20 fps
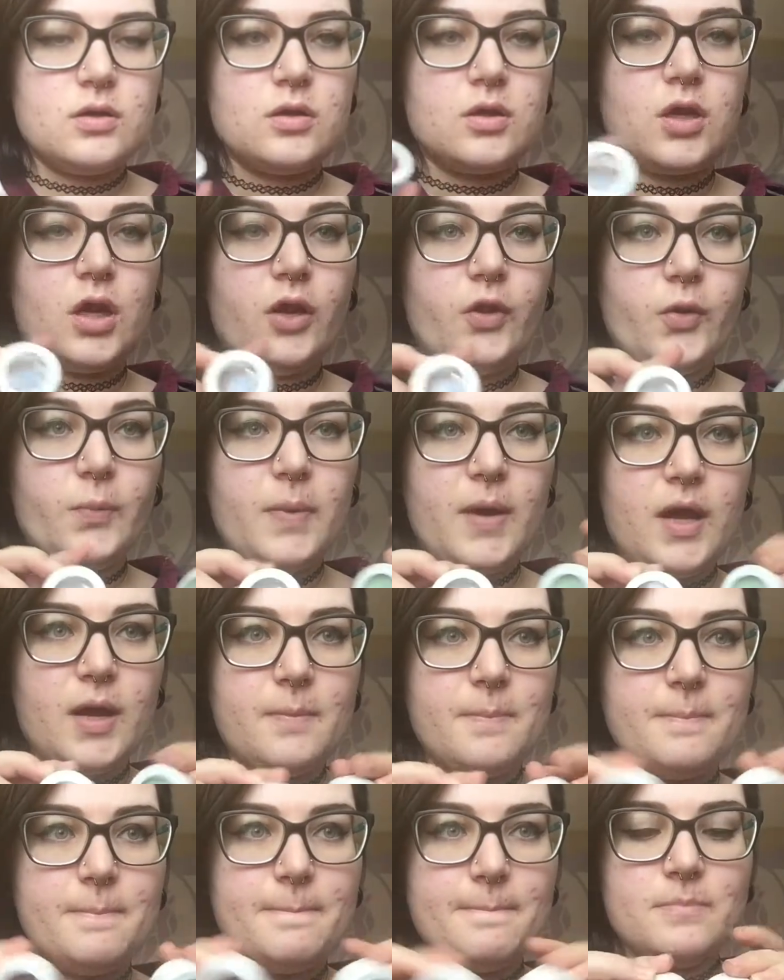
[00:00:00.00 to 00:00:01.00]

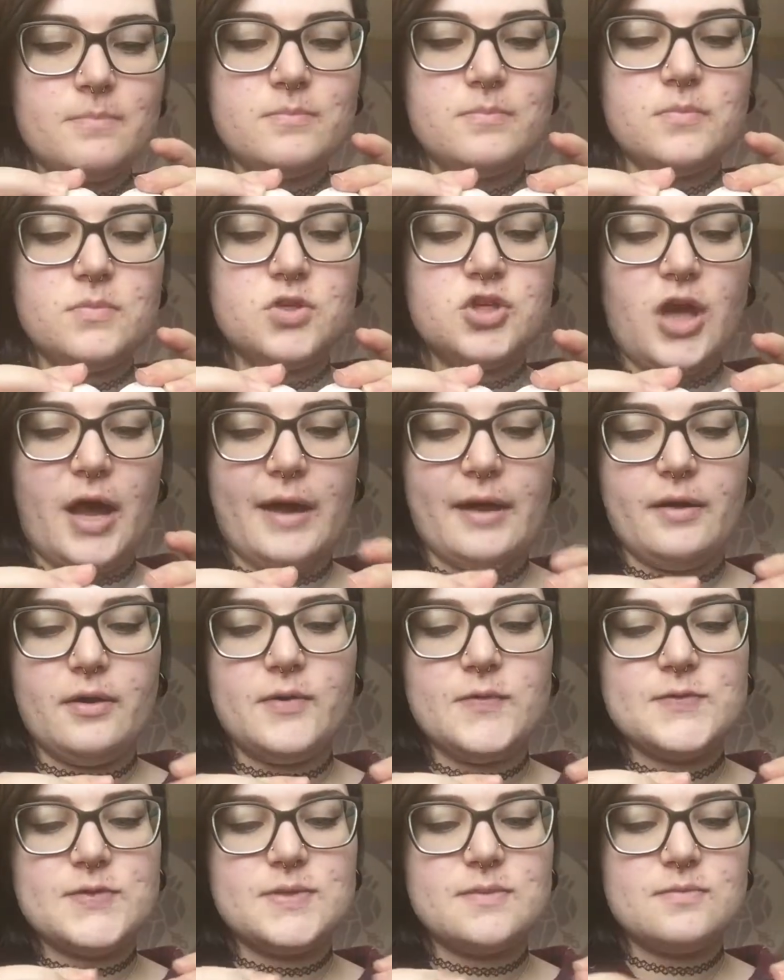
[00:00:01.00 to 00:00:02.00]
ColourPop
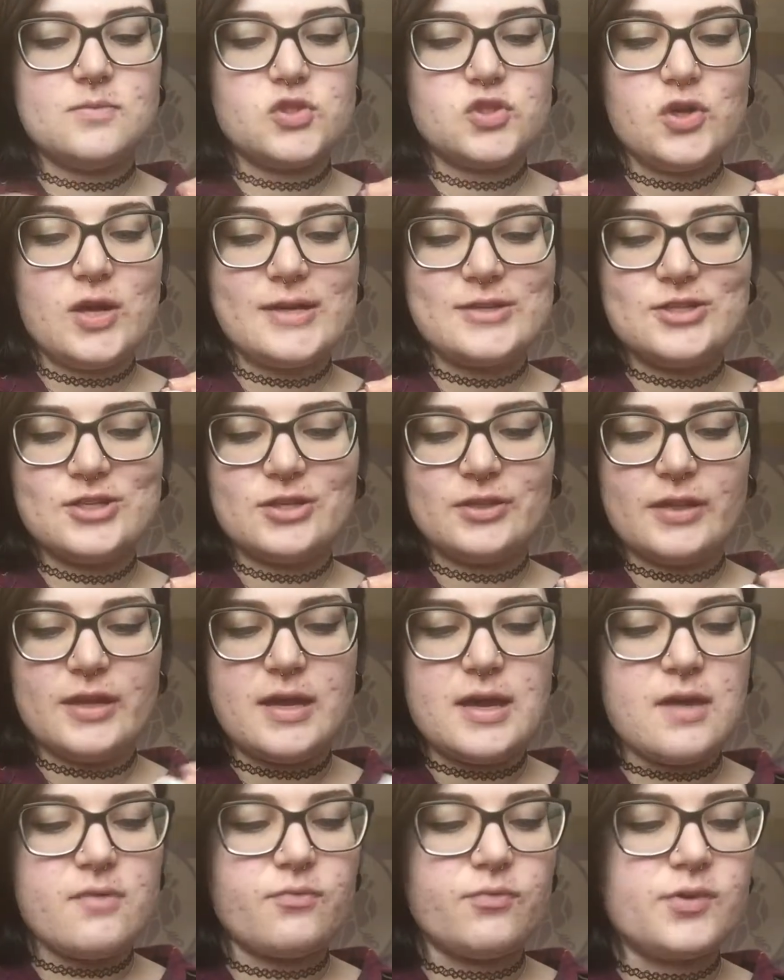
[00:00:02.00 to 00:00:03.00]
shadows.
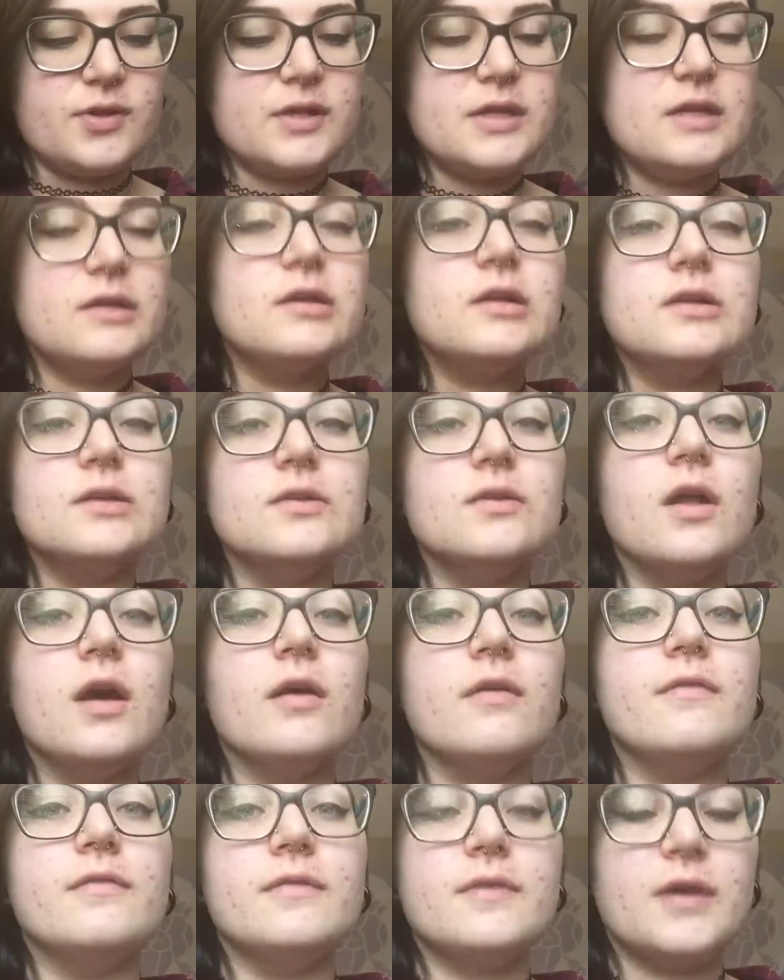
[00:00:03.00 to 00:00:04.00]
Tragically, I really love